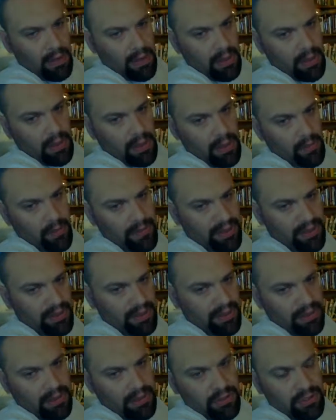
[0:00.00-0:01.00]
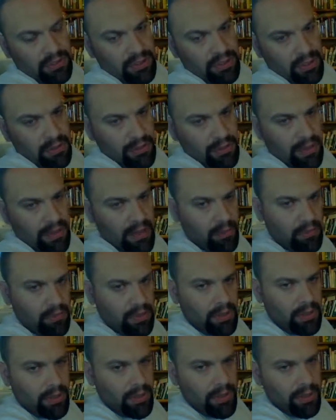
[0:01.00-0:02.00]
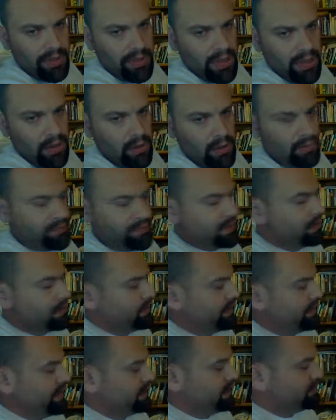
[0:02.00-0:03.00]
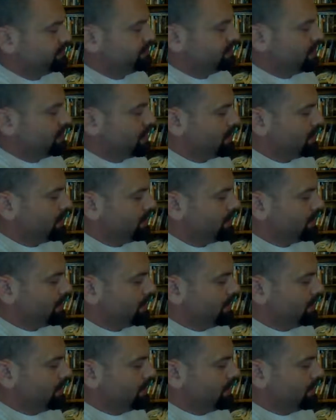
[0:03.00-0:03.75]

Uh, I'll put the link to the show down below. He got off to a late start.